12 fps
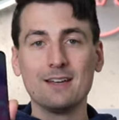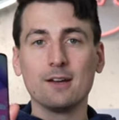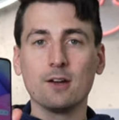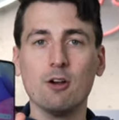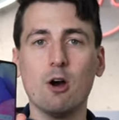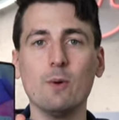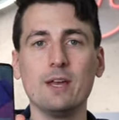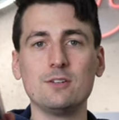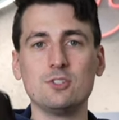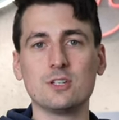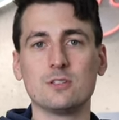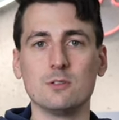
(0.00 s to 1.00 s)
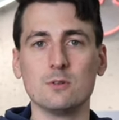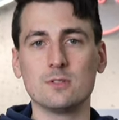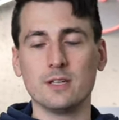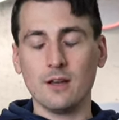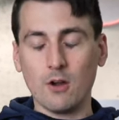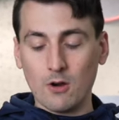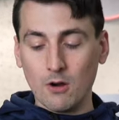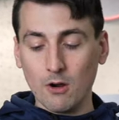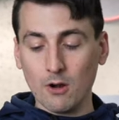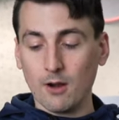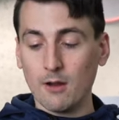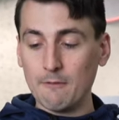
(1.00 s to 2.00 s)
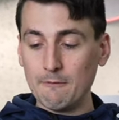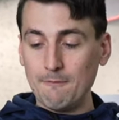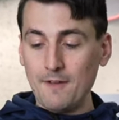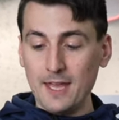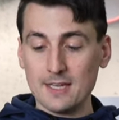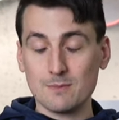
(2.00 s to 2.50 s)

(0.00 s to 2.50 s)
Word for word: go in just using our face.